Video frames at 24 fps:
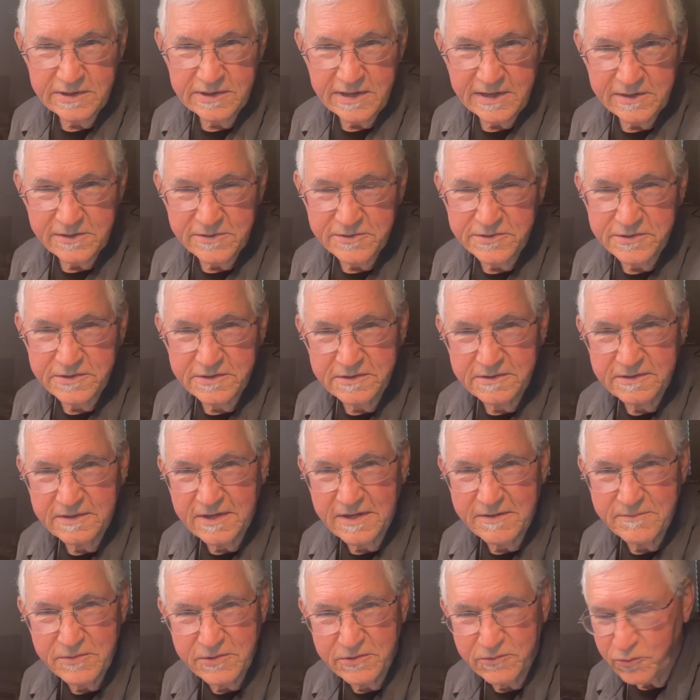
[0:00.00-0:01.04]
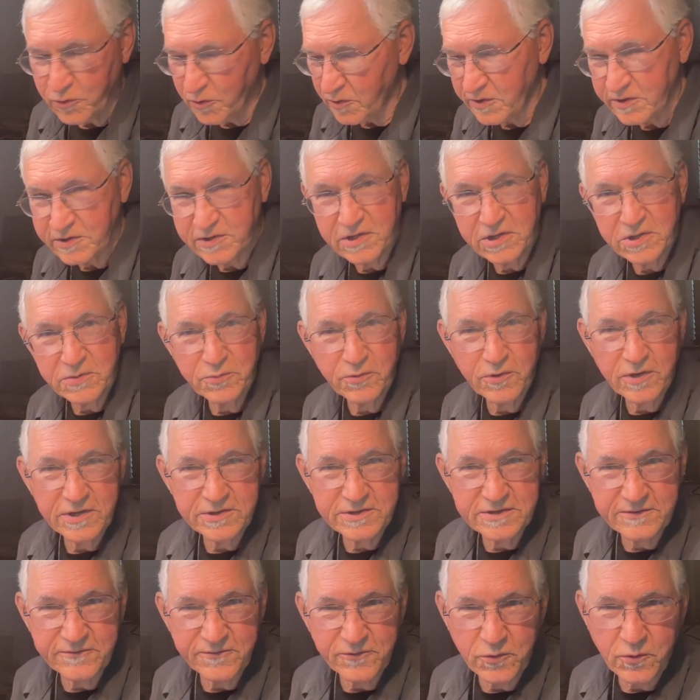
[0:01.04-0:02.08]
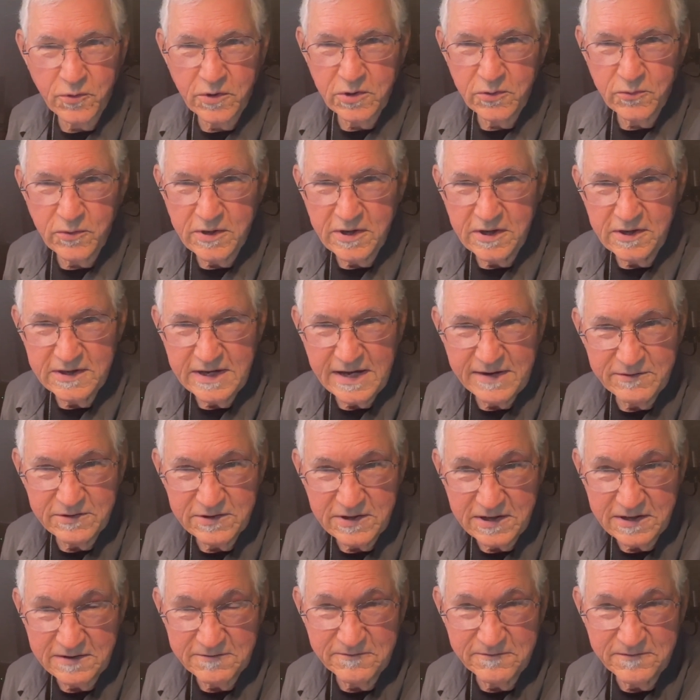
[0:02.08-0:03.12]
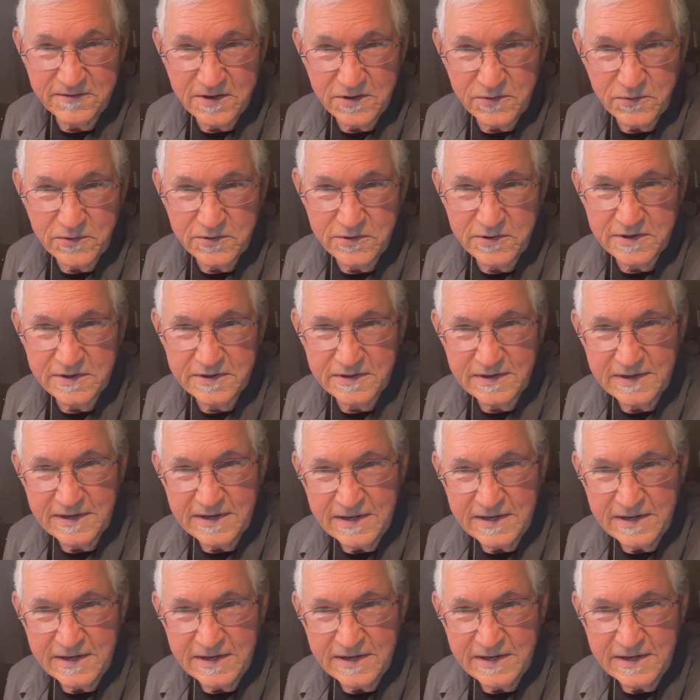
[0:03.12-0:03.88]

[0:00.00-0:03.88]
Anderson. I've been working on a project for quite a while, having a lot of fun with it.